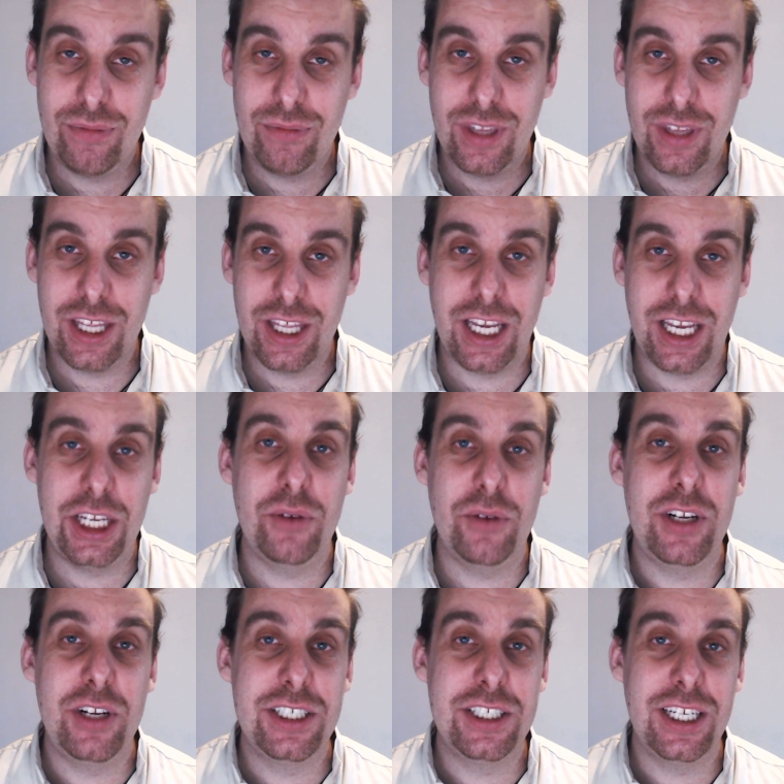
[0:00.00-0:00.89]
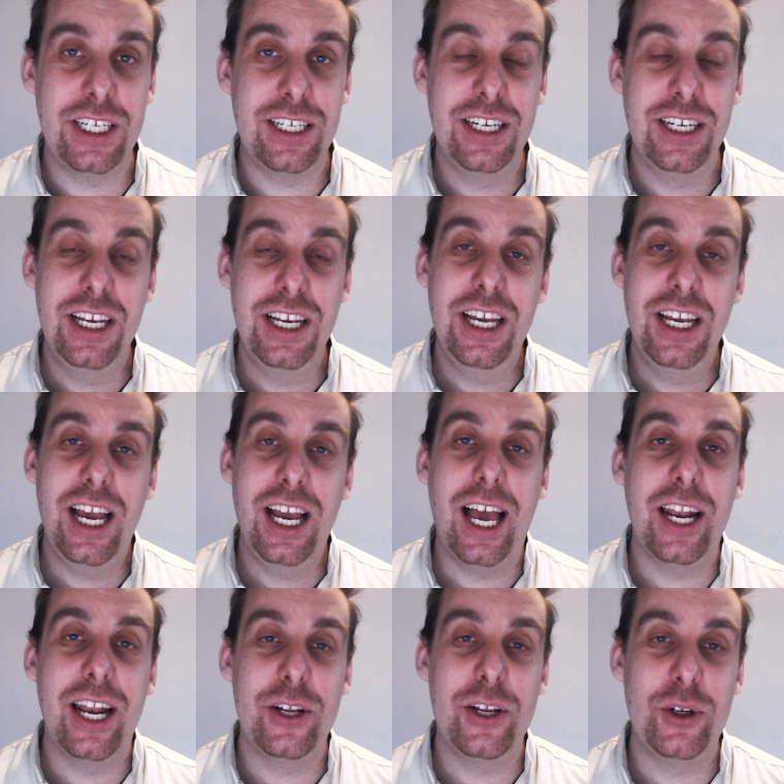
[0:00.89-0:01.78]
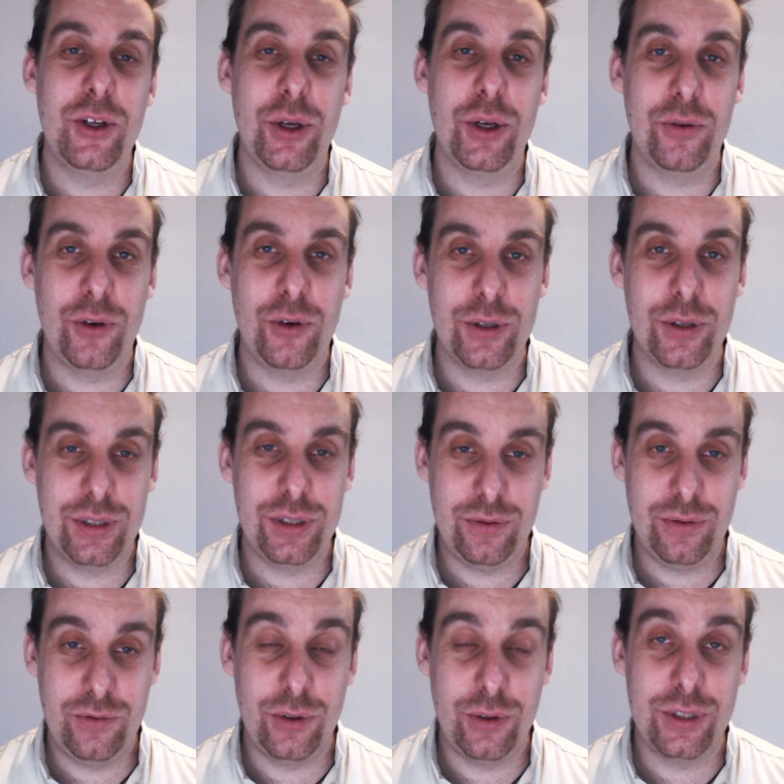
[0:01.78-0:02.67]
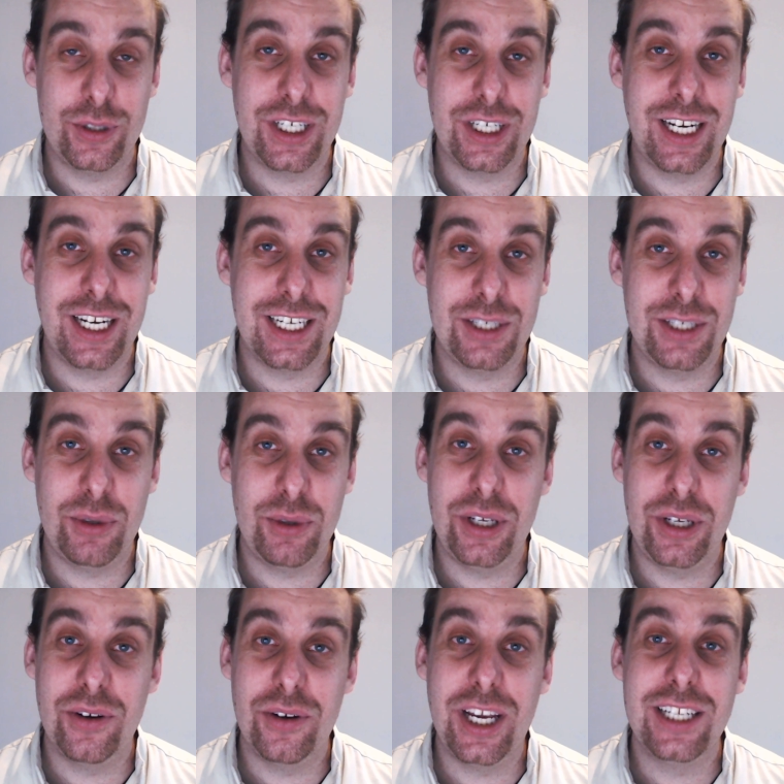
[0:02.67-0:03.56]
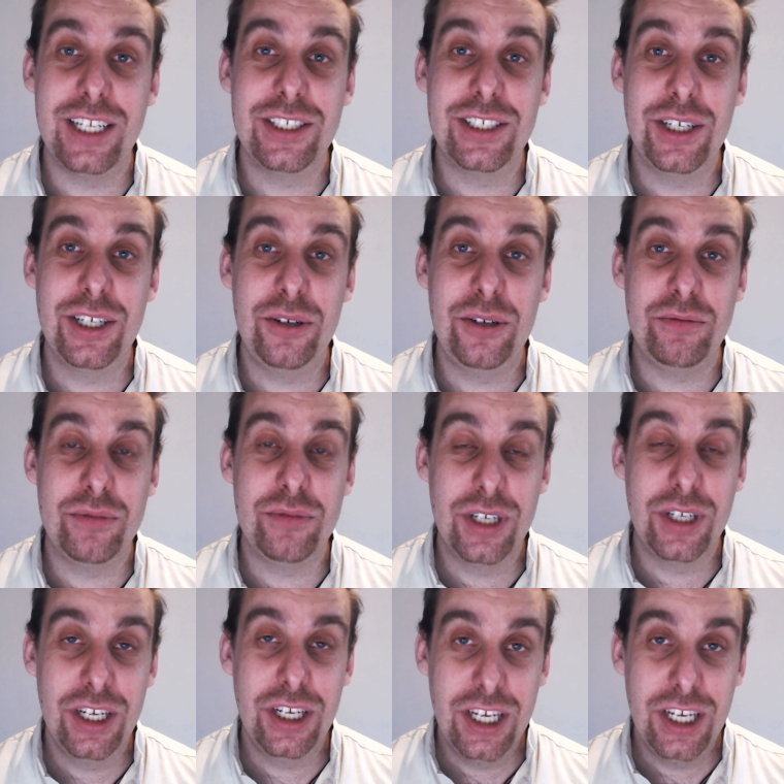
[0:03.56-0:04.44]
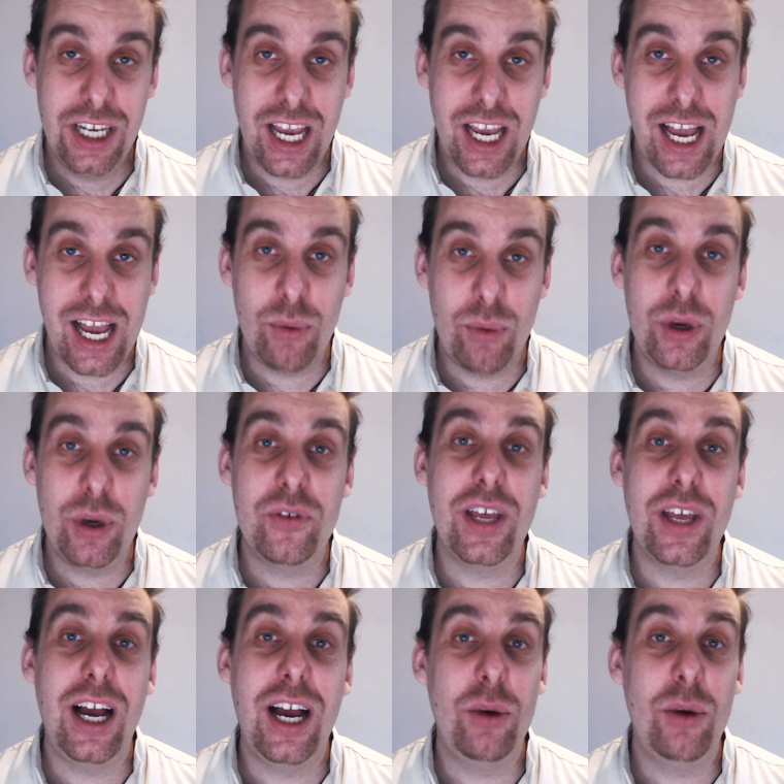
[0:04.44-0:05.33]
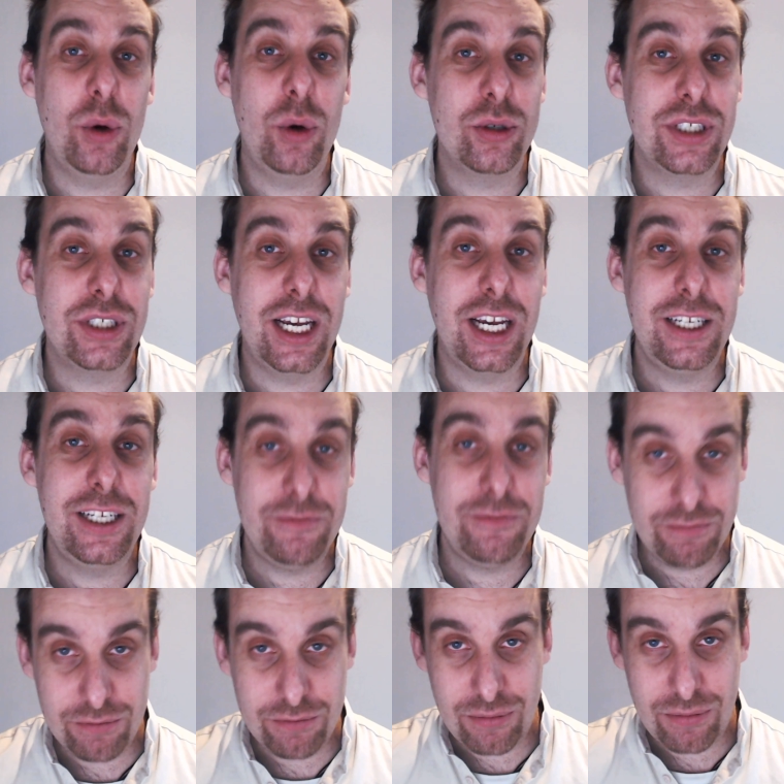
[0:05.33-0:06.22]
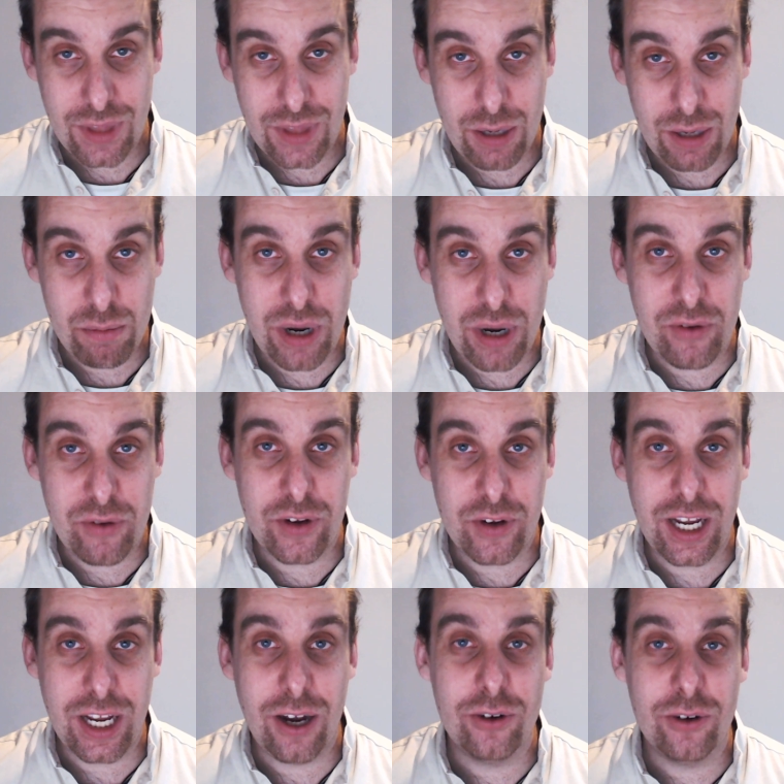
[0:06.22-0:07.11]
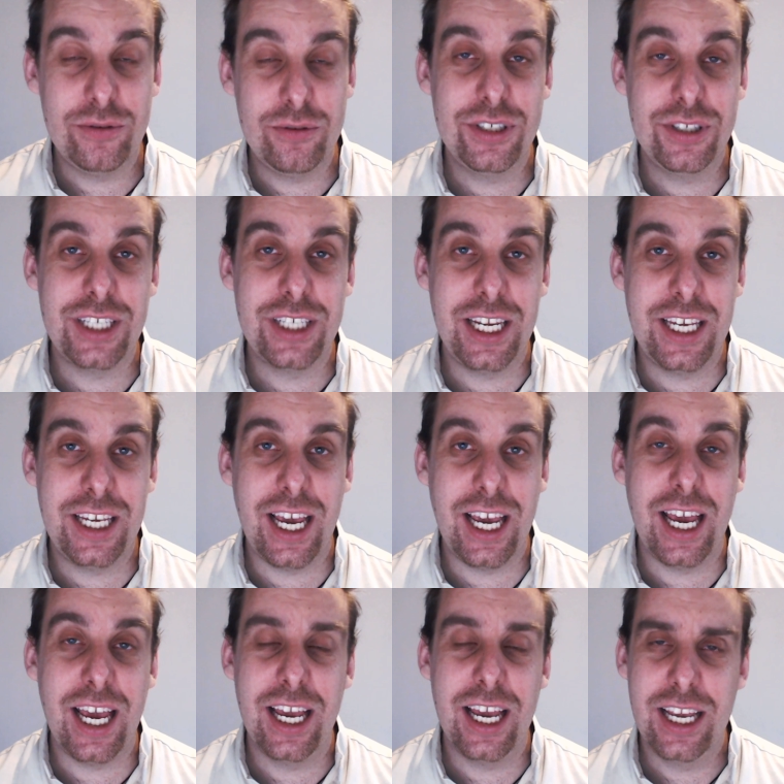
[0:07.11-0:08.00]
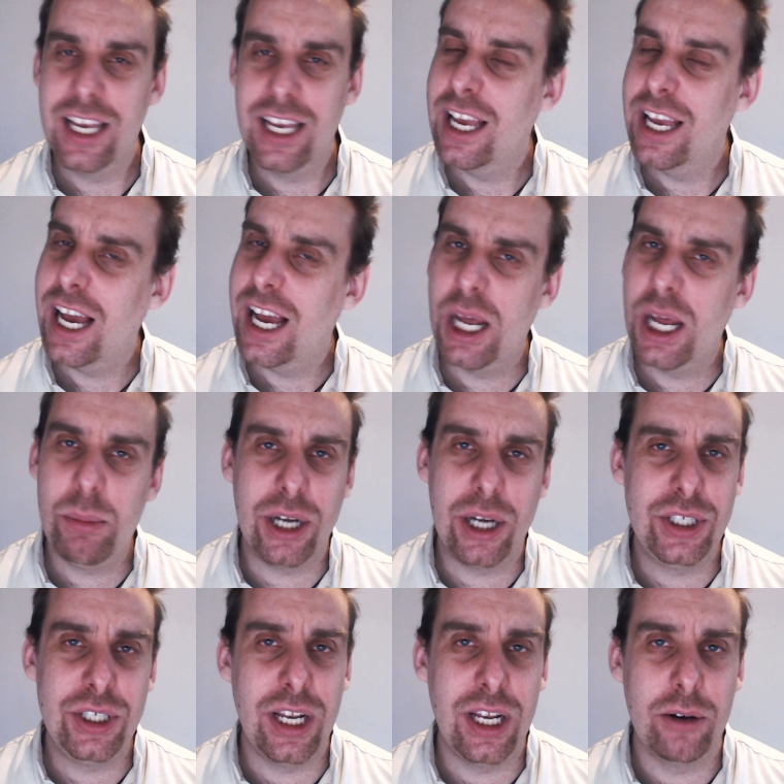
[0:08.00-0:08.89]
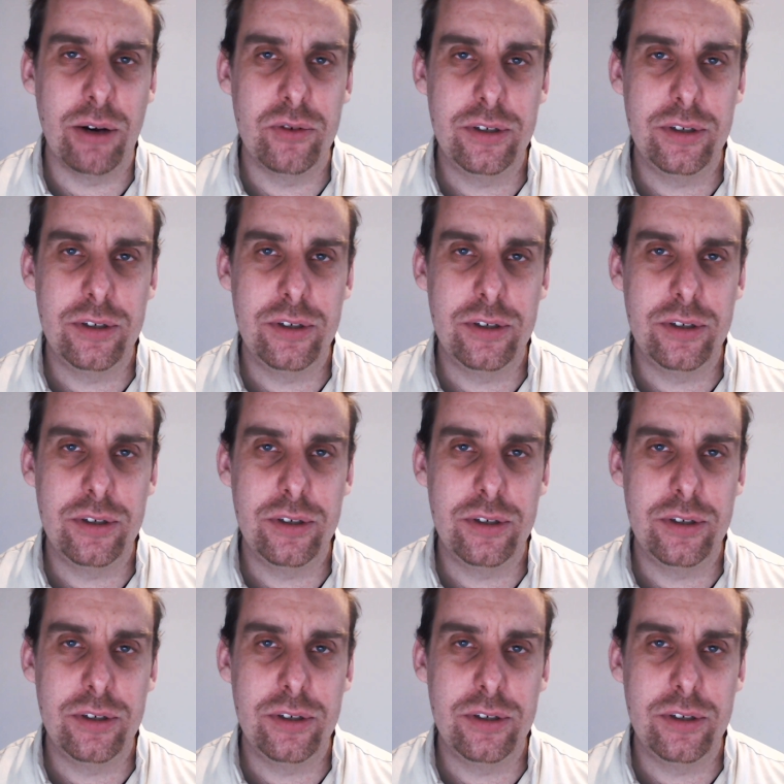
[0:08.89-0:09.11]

Thank you for listening, and I do look forward to connecting with you again soon. And with that, I will say bye for now, take care, and much love.